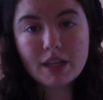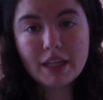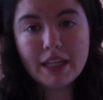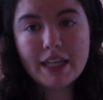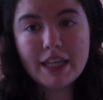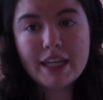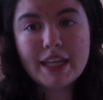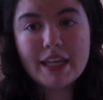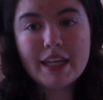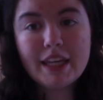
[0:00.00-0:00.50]

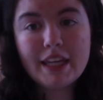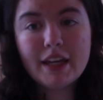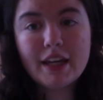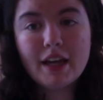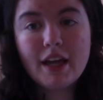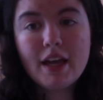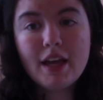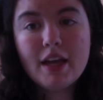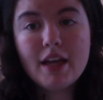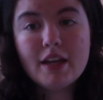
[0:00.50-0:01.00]
He
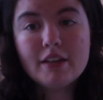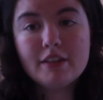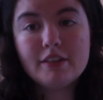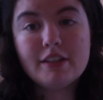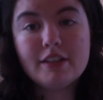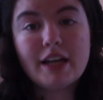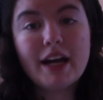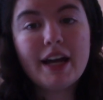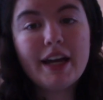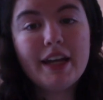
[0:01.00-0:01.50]

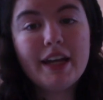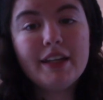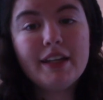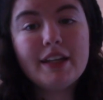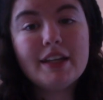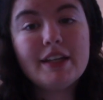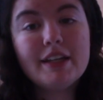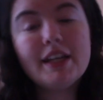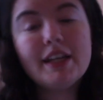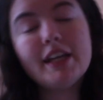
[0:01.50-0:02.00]
died
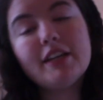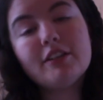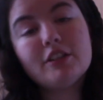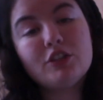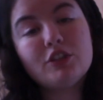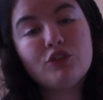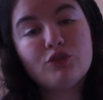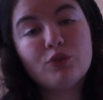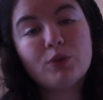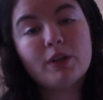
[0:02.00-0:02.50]
in
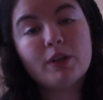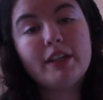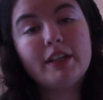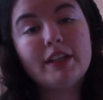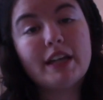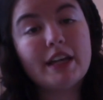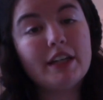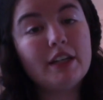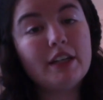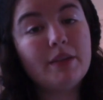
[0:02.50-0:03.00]

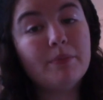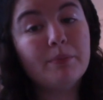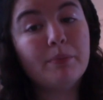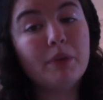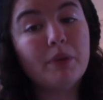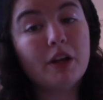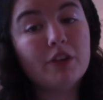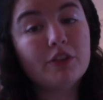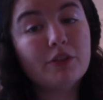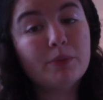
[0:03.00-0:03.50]
1849 in
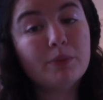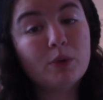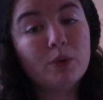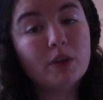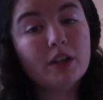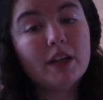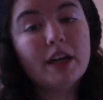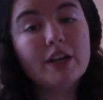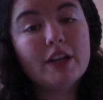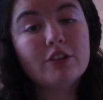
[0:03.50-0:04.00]

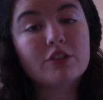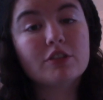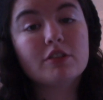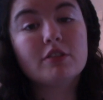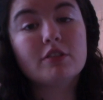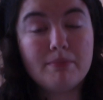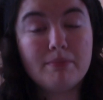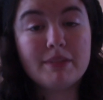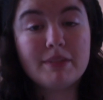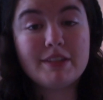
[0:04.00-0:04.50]
Baltimore
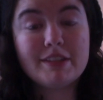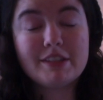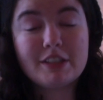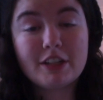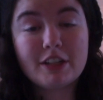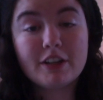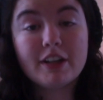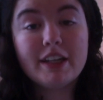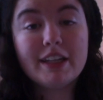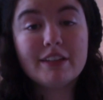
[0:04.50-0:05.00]
under
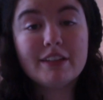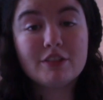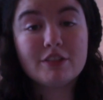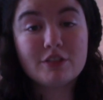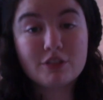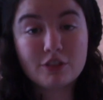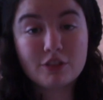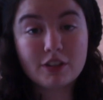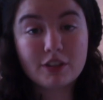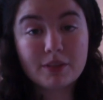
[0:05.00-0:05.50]
mysterious
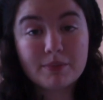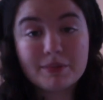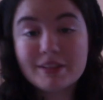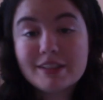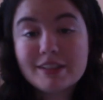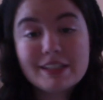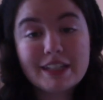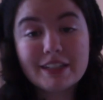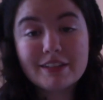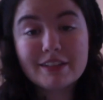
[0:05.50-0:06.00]

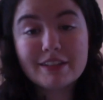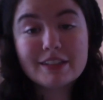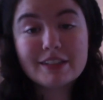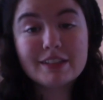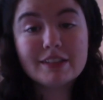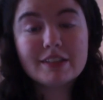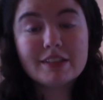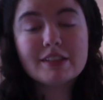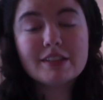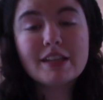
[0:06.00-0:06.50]

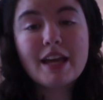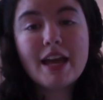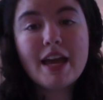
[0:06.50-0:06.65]
circumstances,